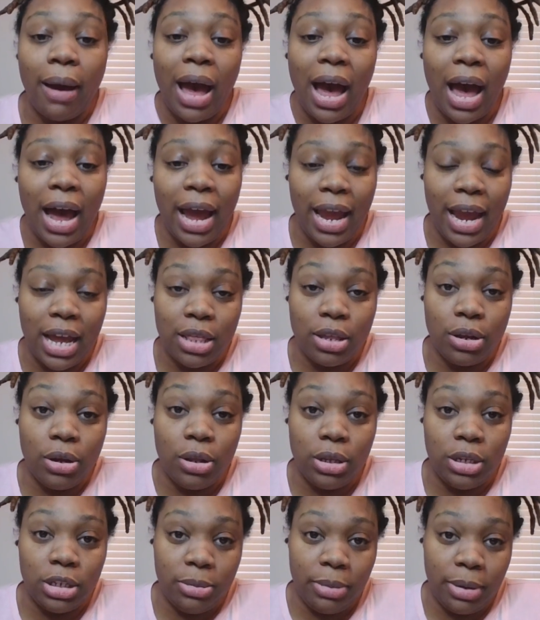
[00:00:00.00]
I had the
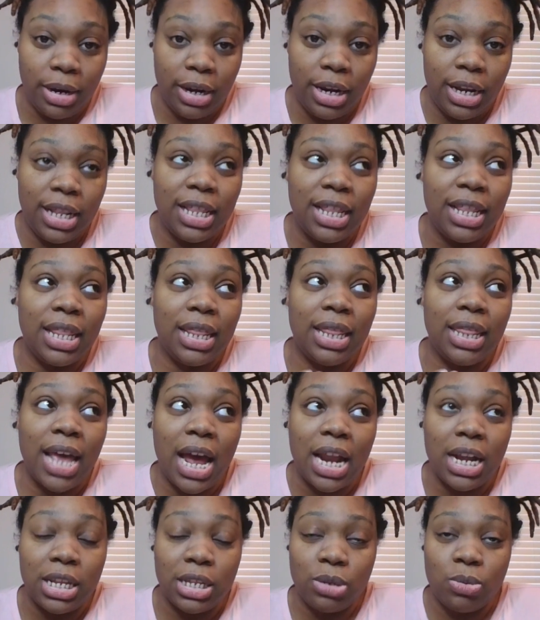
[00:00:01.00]
Holy Spirit.
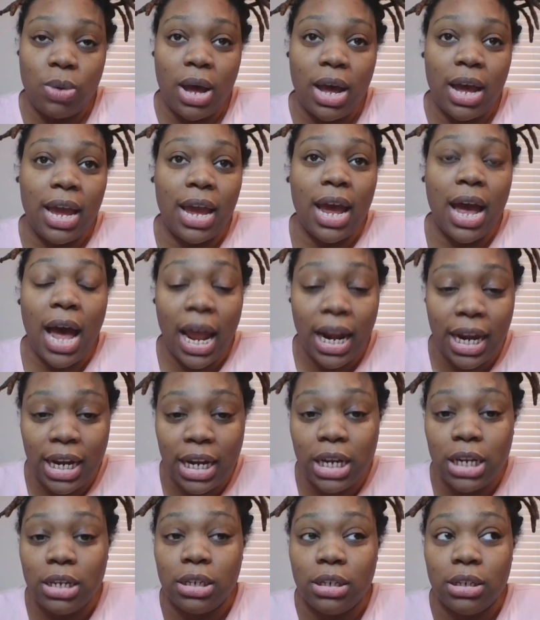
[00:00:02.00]
That is why I
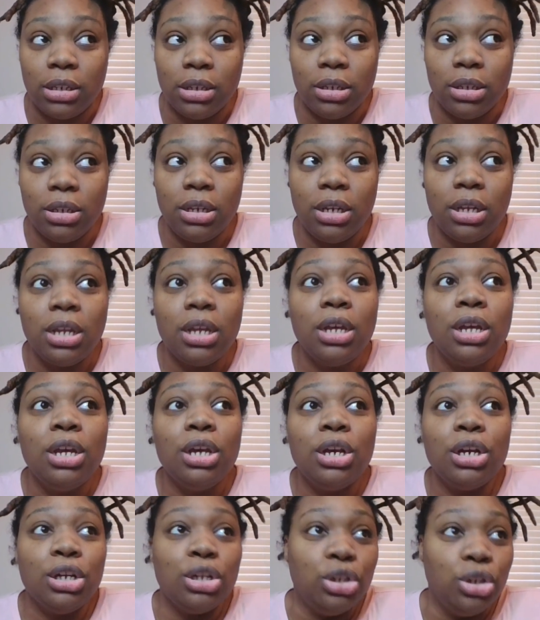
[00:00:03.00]
didn't
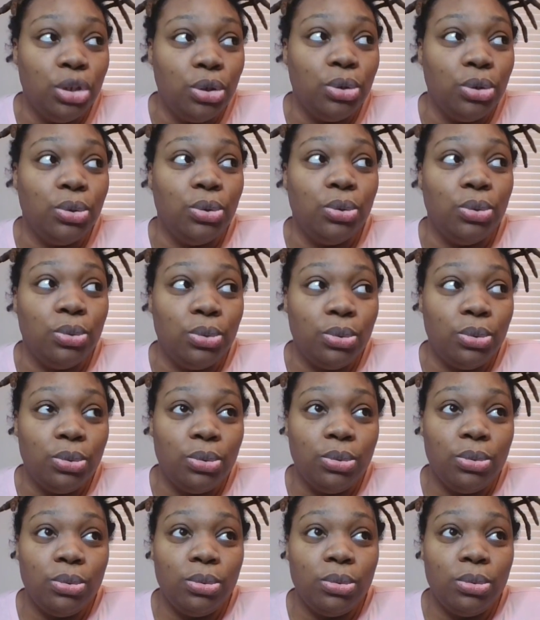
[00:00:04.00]
do
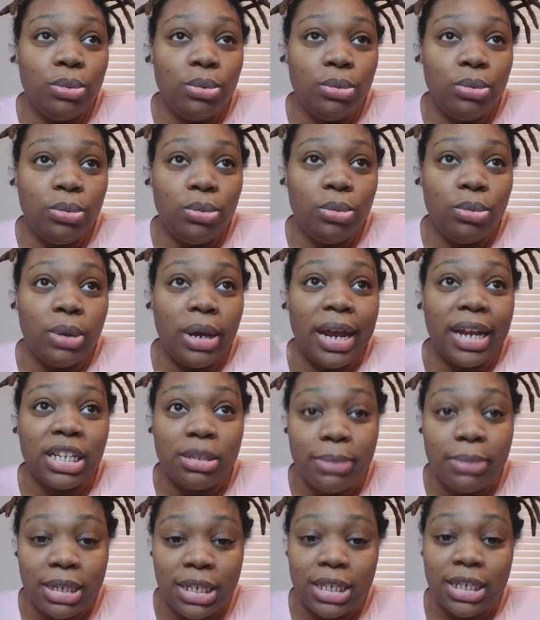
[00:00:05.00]

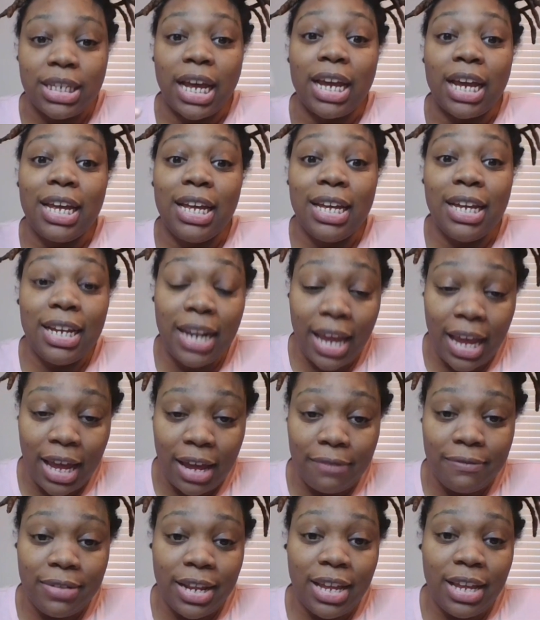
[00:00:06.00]
as much as I could
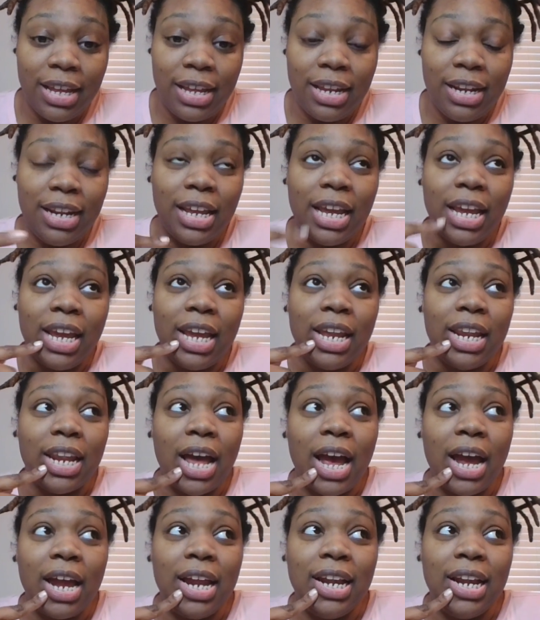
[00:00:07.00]
have done, and